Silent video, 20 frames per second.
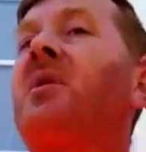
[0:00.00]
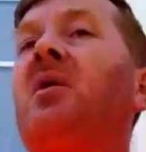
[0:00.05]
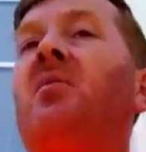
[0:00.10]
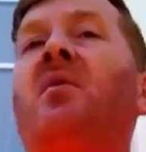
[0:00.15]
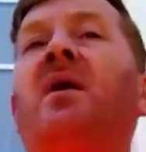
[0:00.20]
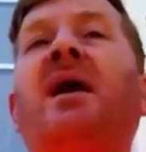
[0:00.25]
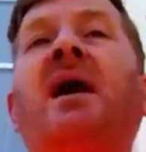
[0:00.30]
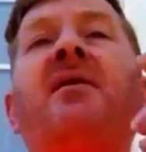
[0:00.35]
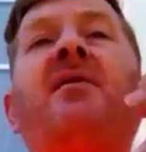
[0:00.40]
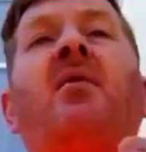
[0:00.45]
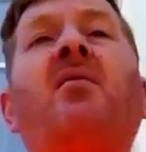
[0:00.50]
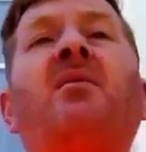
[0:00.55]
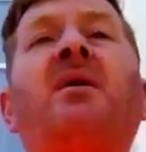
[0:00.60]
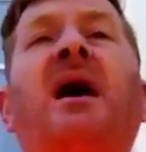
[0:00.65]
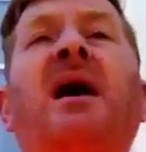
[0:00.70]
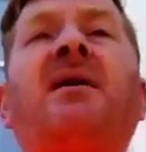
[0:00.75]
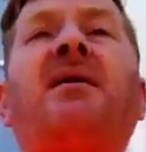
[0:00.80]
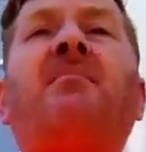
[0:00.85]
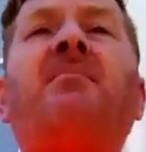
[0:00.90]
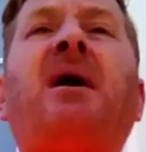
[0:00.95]
What I don't
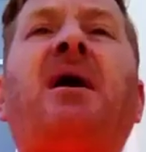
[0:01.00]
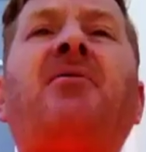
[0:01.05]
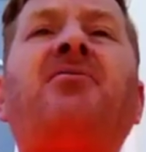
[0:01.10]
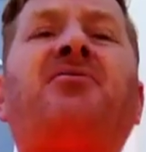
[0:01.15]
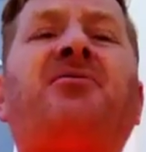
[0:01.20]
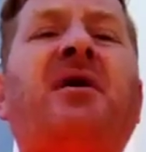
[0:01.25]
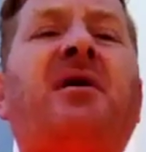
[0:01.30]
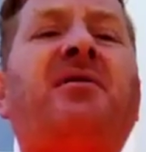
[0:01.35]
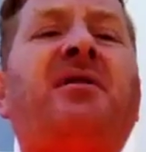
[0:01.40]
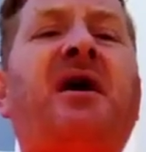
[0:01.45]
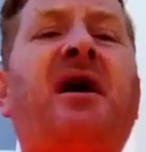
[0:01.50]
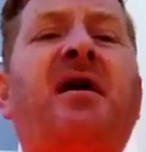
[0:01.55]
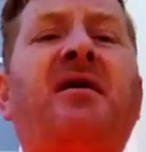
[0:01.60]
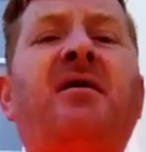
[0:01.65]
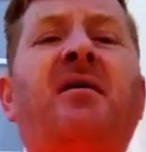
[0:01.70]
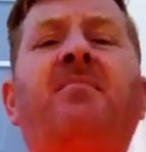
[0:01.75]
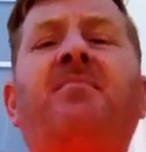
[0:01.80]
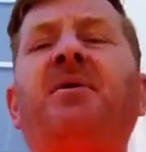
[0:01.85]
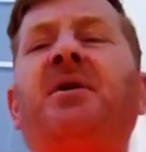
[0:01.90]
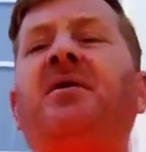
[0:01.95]
like about setting that
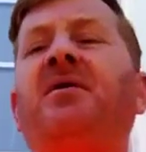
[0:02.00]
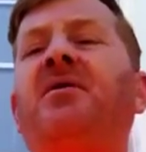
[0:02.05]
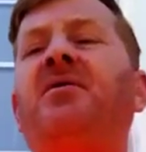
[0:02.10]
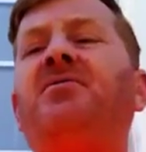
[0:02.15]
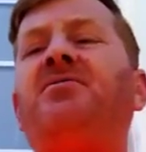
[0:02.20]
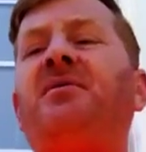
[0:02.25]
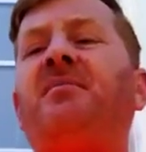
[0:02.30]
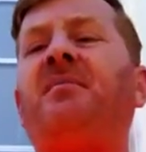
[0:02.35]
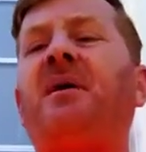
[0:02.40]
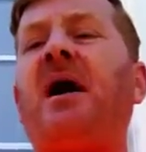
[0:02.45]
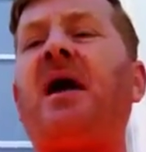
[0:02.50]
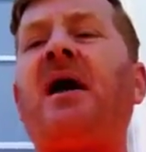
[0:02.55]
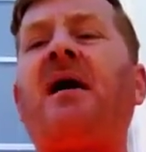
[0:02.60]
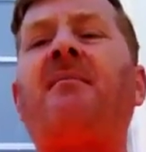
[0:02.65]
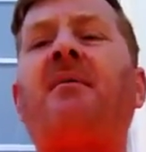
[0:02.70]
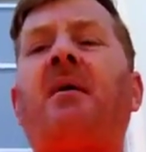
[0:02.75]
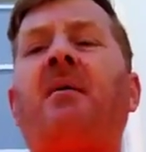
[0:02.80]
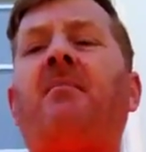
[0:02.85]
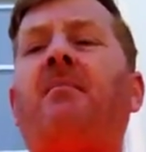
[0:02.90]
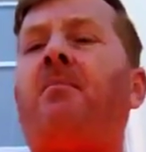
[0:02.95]
up is if I
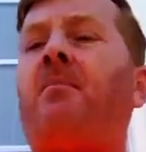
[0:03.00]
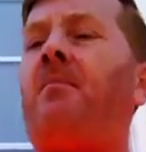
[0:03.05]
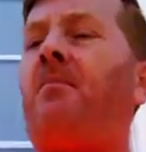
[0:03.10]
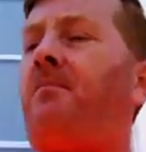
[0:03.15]
have a